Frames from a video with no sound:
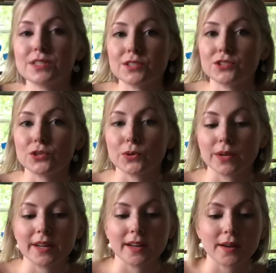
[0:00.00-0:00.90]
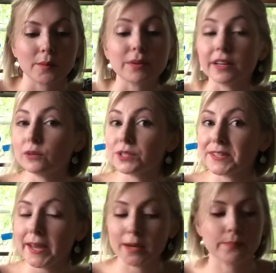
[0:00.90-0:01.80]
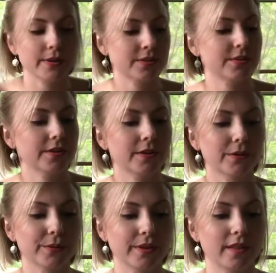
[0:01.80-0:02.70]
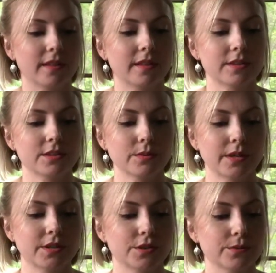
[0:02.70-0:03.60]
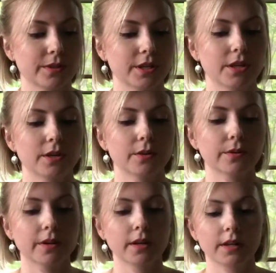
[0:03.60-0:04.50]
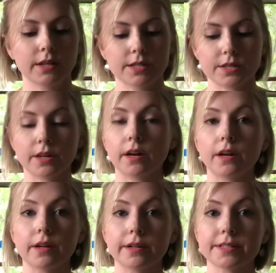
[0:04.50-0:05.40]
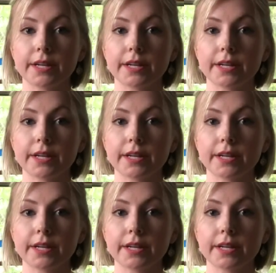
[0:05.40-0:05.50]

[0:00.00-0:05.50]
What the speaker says: enjoy playing with tape. So this one is really cute. It's called